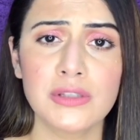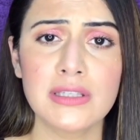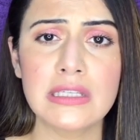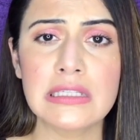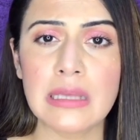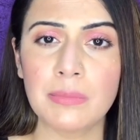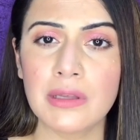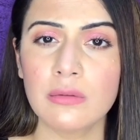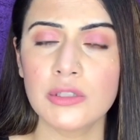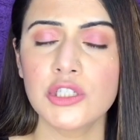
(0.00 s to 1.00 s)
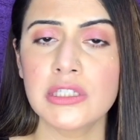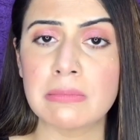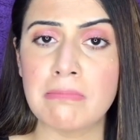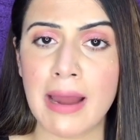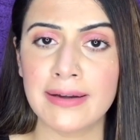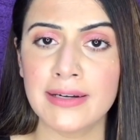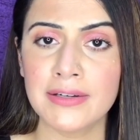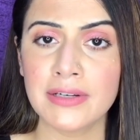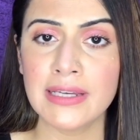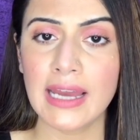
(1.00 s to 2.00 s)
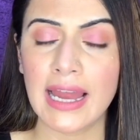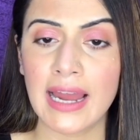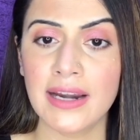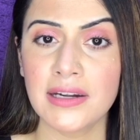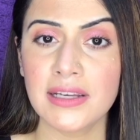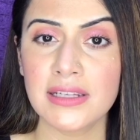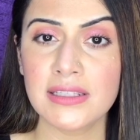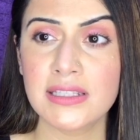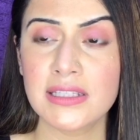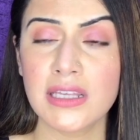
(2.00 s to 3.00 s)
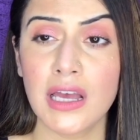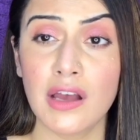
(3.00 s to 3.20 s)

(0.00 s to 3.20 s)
This is something which is mandatory and is